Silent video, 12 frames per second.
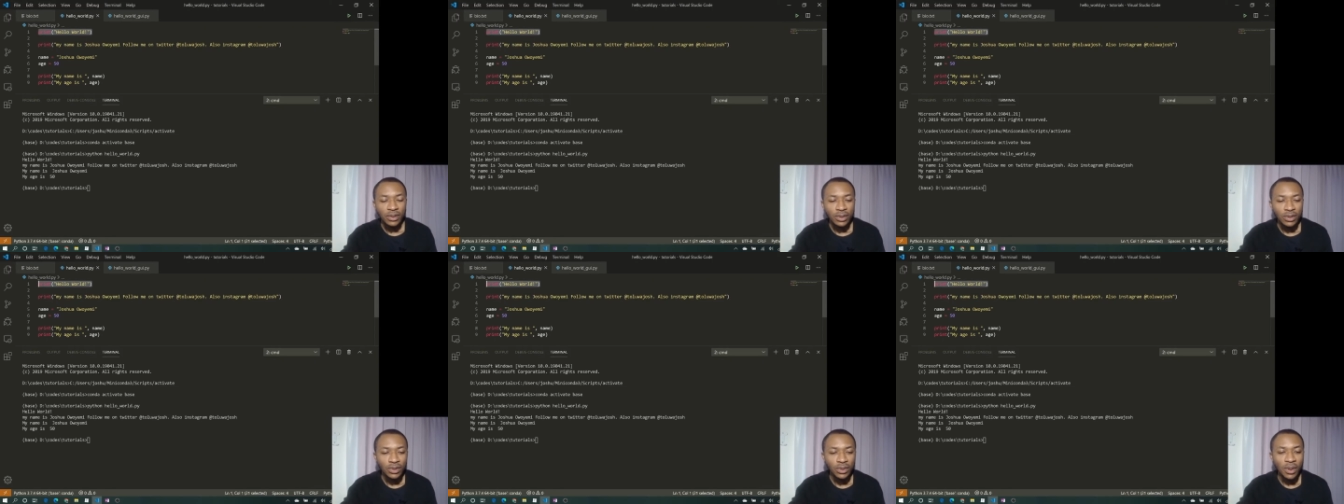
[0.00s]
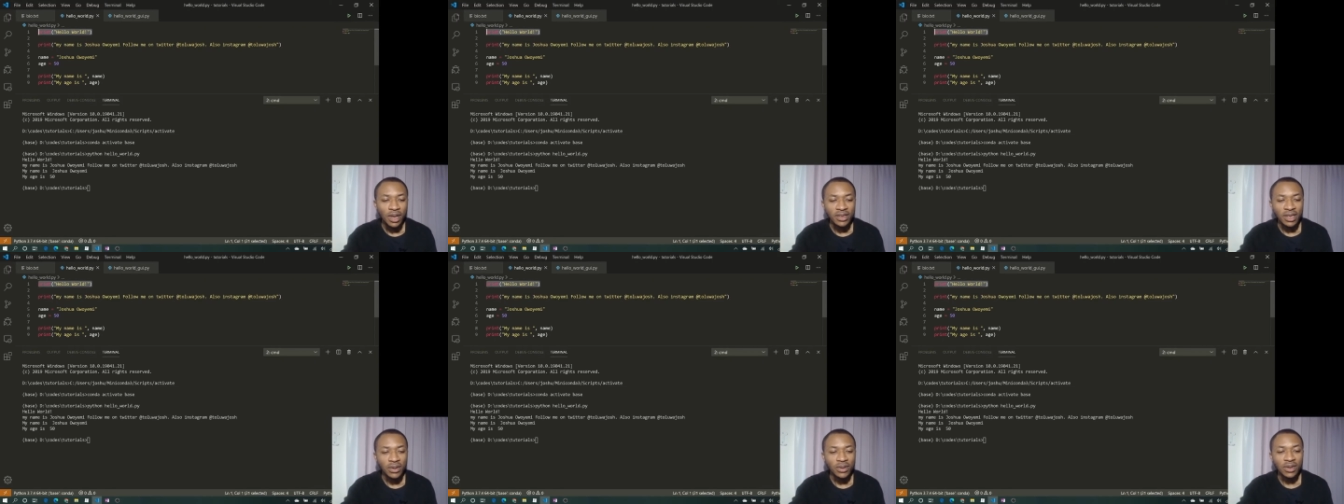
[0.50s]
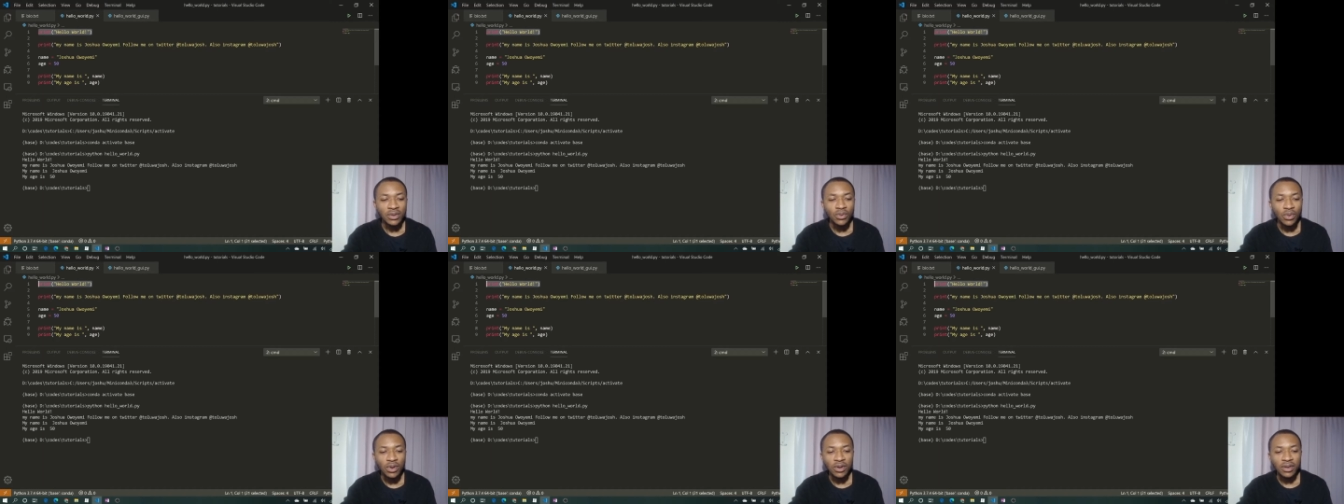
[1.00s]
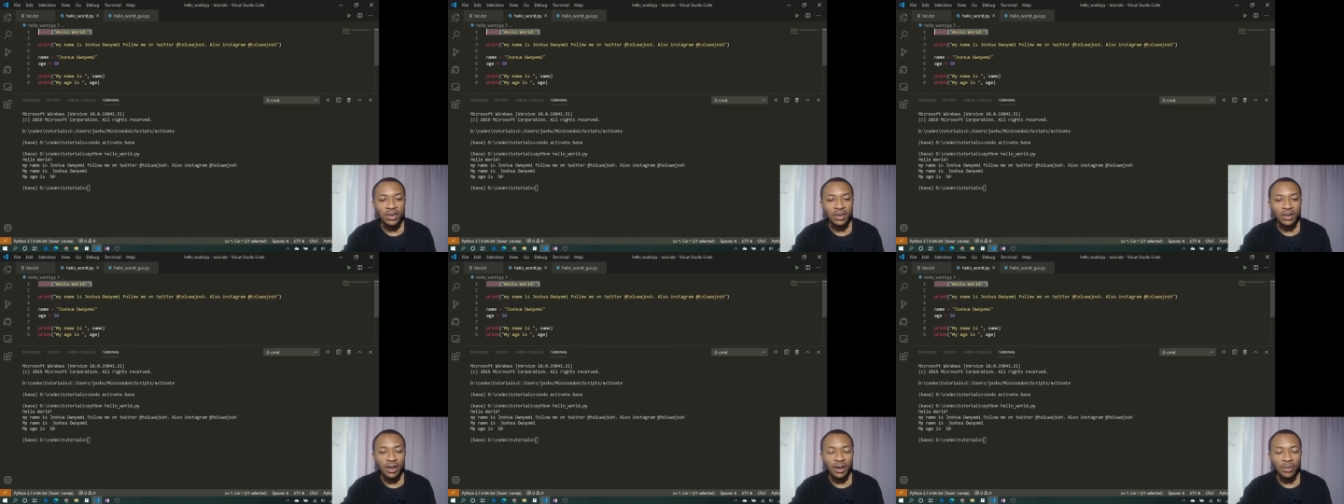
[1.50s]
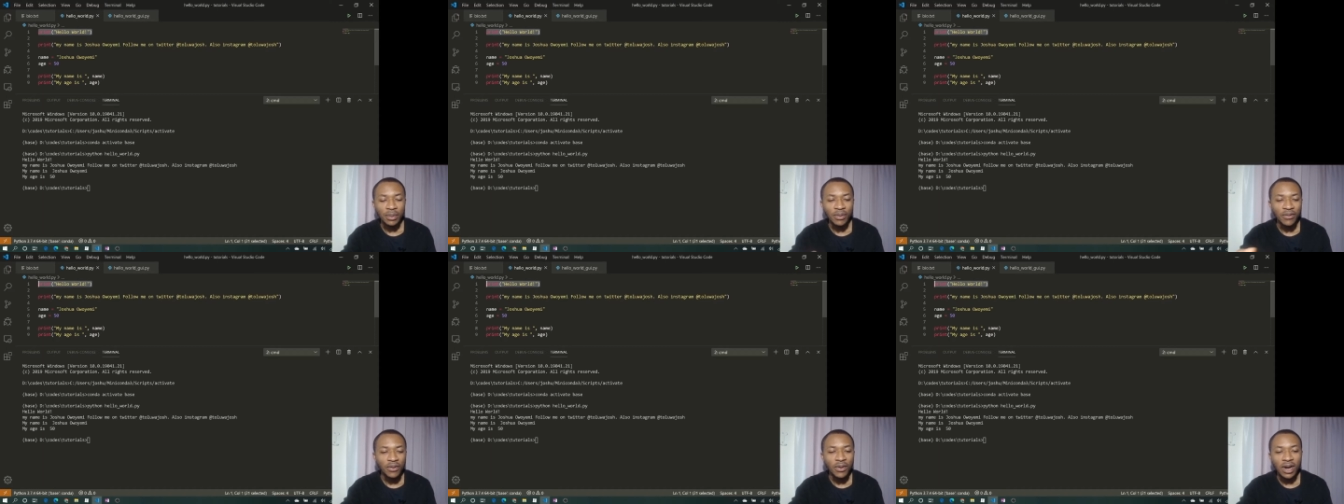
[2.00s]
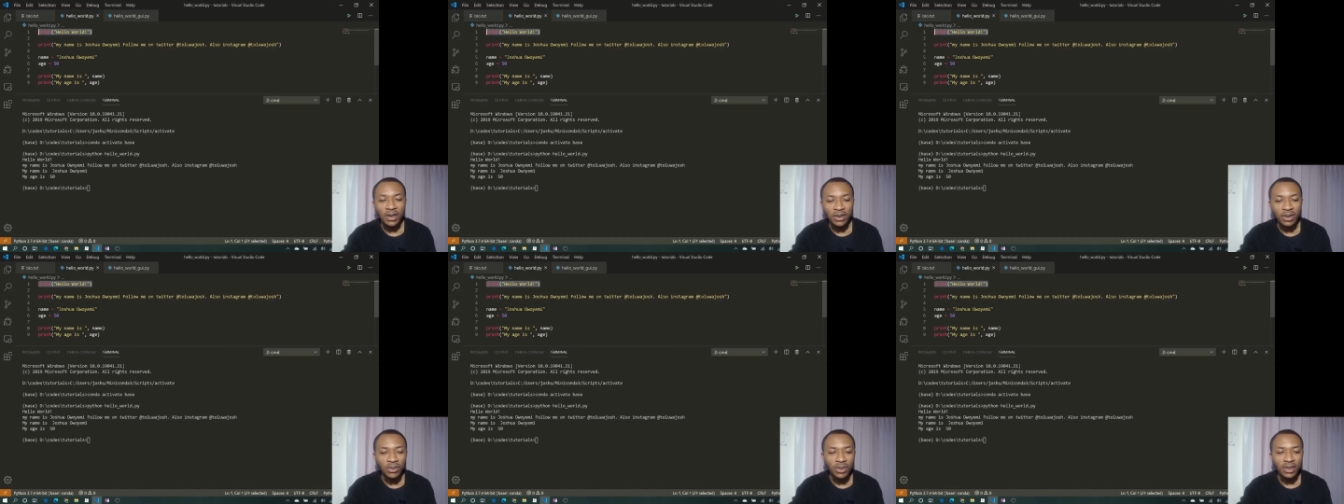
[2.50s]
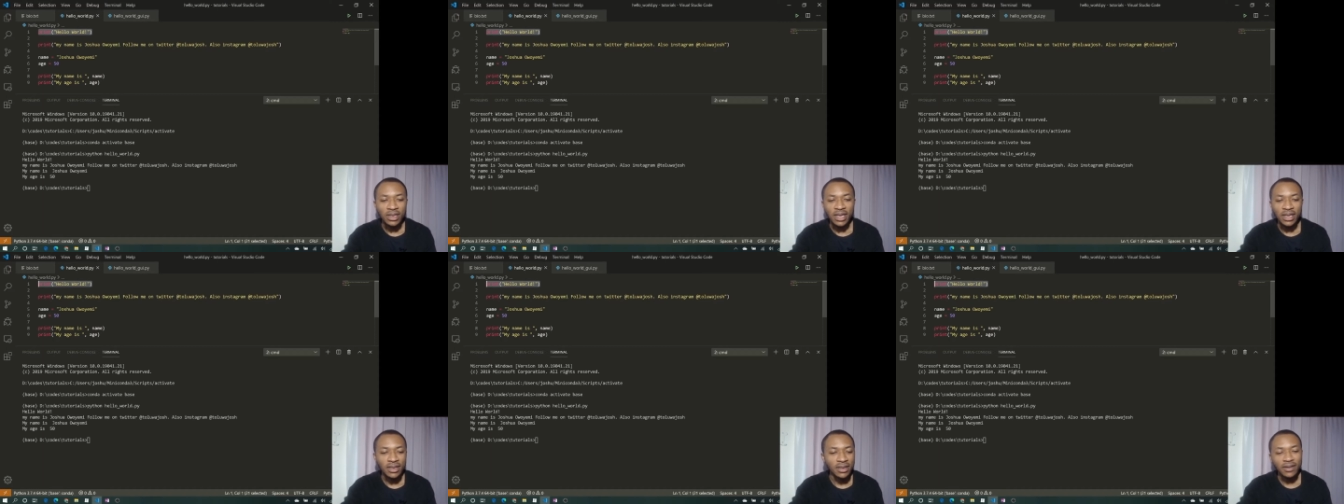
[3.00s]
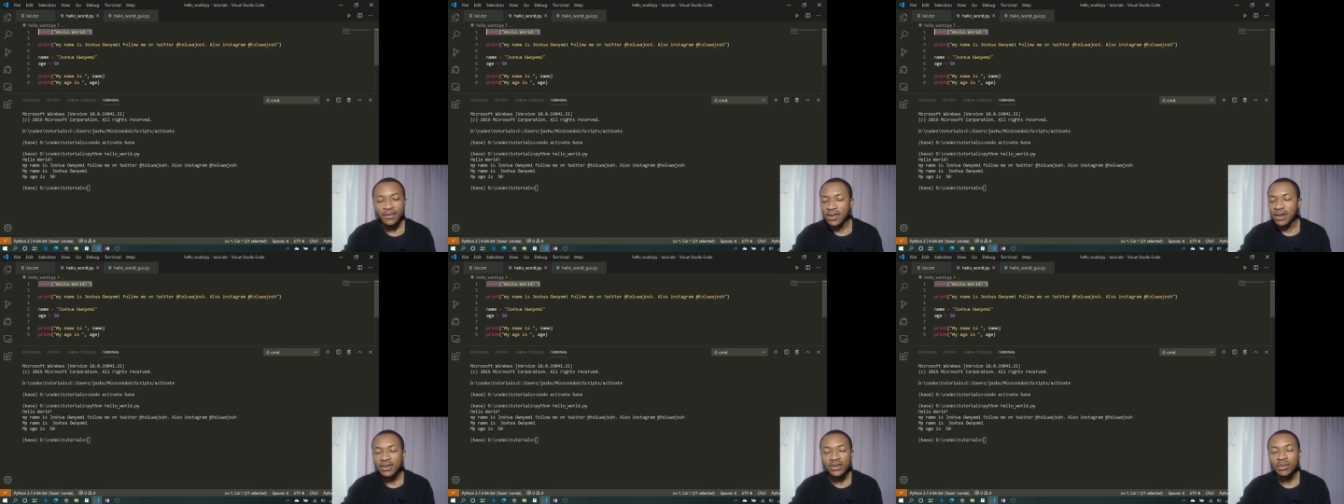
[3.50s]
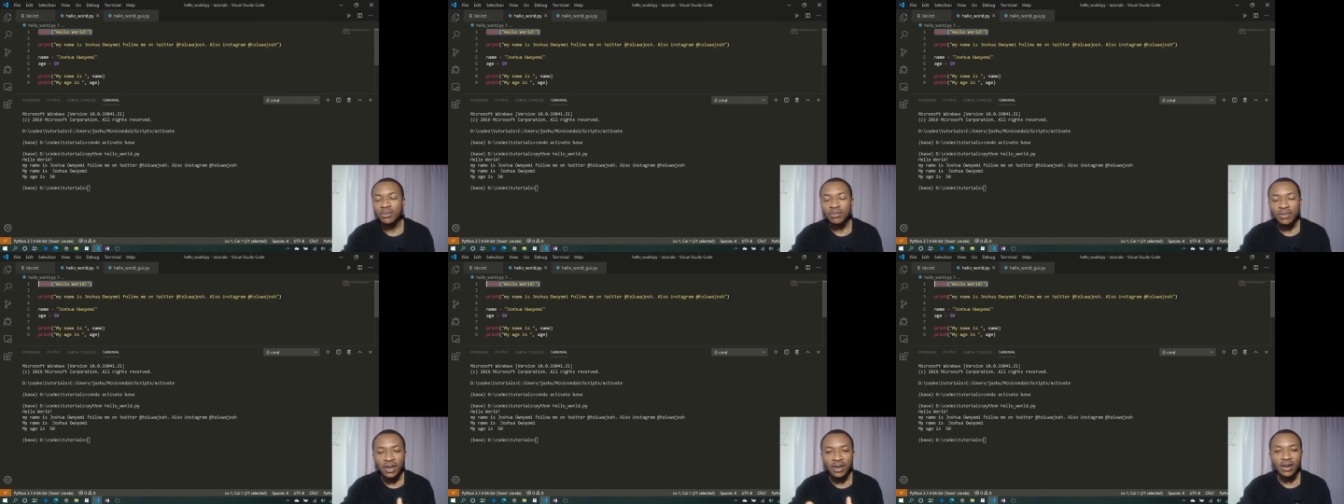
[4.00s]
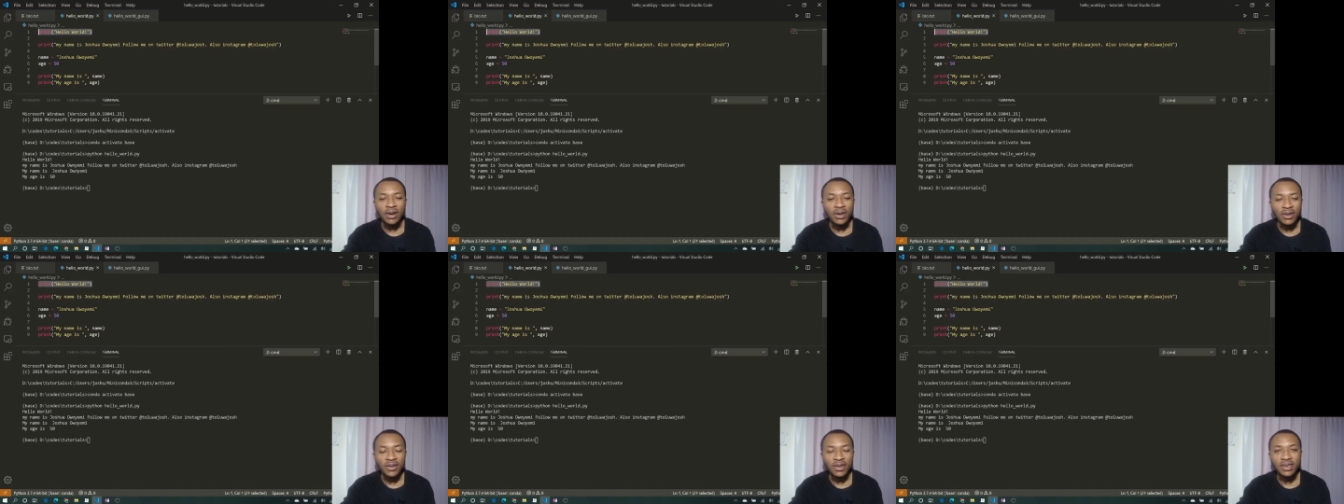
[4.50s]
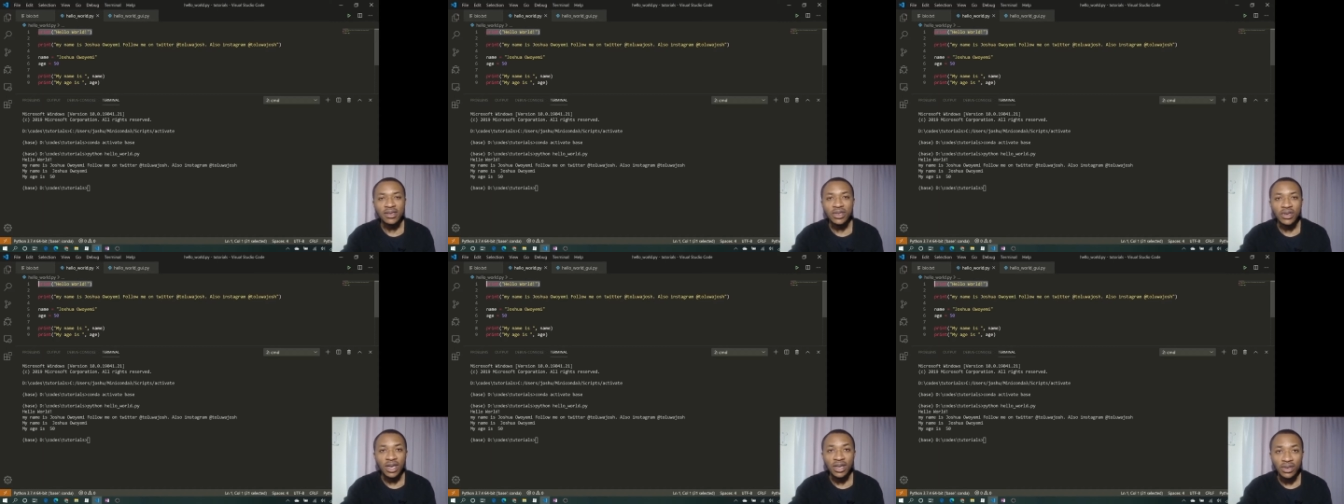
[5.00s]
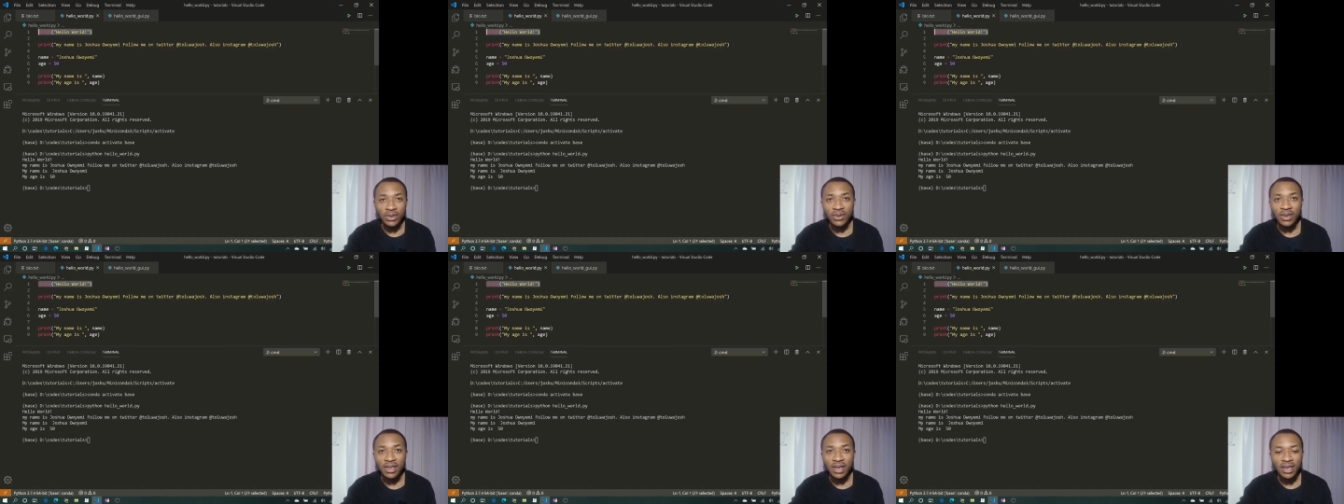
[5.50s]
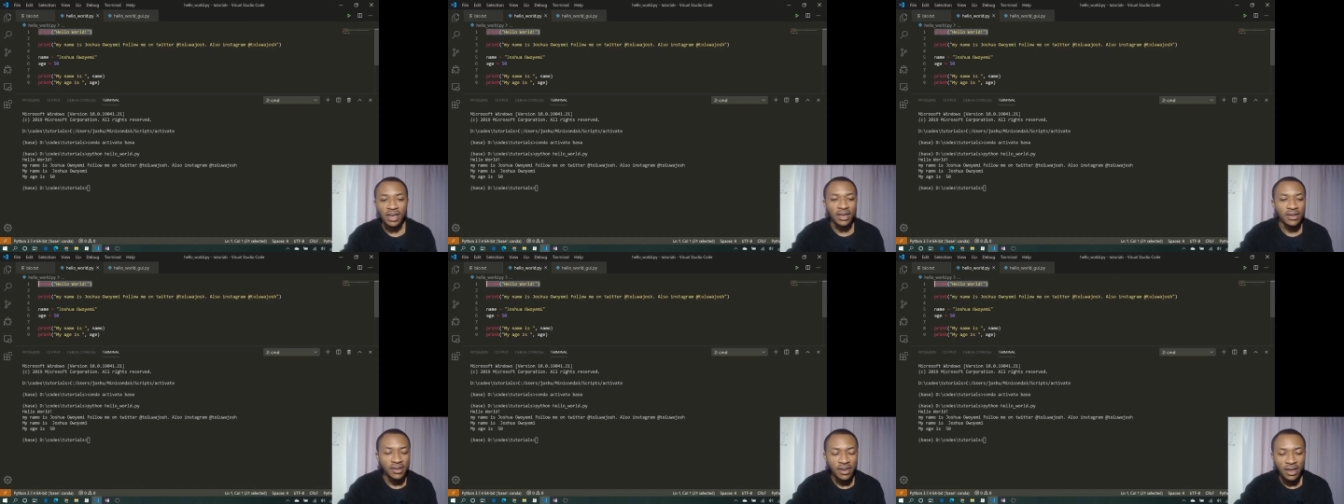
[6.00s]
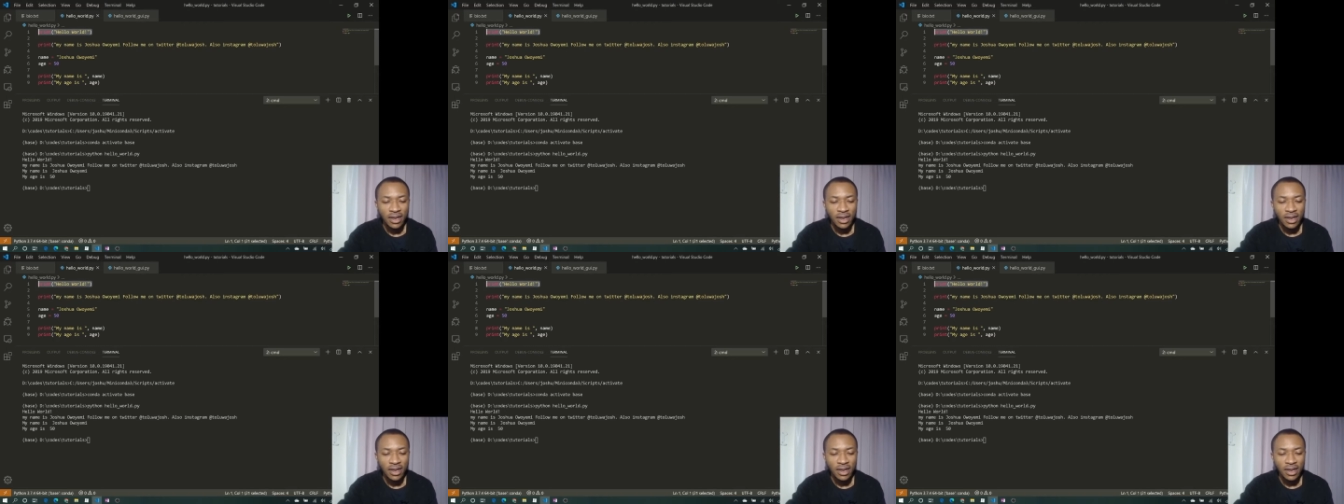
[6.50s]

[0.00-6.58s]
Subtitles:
executed one before another one. Then there are some other things that you can do in that case.